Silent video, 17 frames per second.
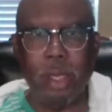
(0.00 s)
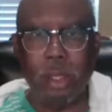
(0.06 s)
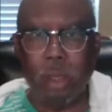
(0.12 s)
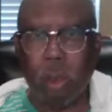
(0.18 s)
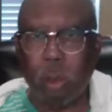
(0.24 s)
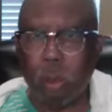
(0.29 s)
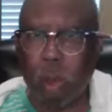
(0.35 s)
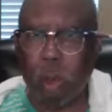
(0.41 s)

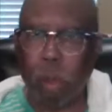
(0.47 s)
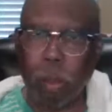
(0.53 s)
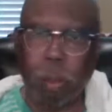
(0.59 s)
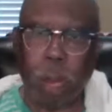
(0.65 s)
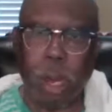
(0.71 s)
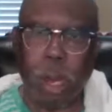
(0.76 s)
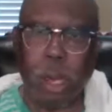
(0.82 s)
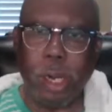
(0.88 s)
no more
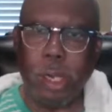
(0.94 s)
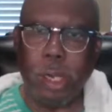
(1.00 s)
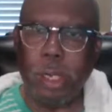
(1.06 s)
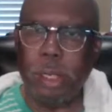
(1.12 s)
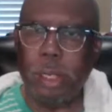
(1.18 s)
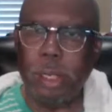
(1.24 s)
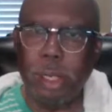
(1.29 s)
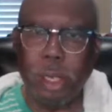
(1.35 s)

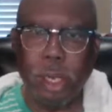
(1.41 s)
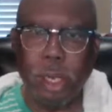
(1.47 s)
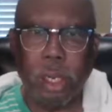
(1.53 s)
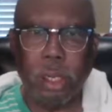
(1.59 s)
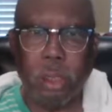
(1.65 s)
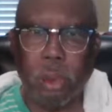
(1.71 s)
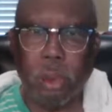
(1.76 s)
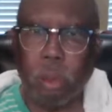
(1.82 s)
pain,
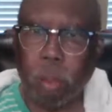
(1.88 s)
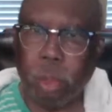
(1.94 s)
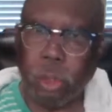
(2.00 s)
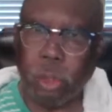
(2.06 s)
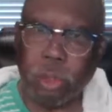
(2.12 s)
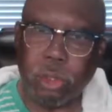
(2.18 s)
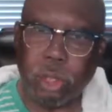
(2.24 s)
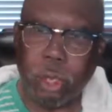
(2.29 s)
and no
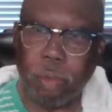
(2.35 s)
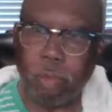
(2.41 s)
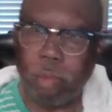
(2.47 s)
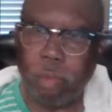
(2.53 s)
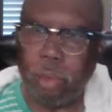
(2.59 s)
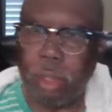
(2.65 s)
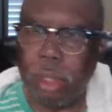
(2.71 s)
more suffering.